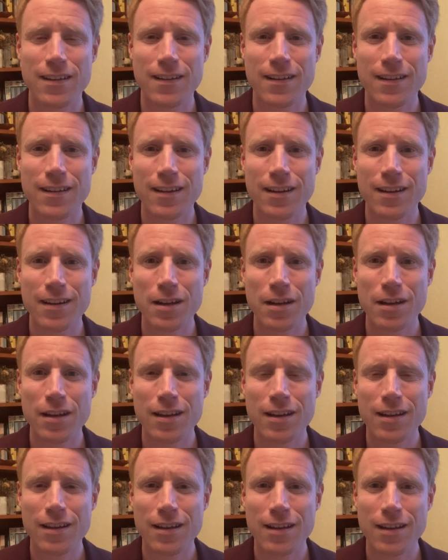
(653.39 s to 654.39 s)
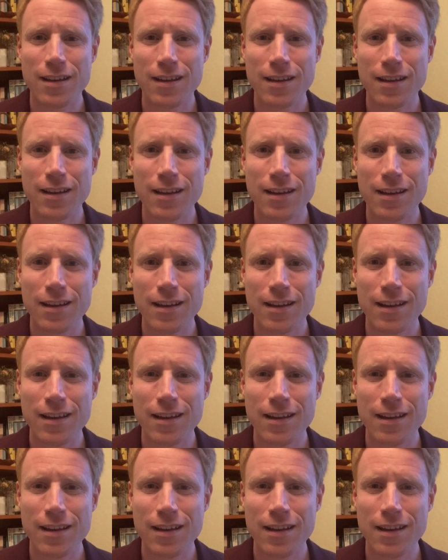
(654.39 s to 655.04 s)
[no speech]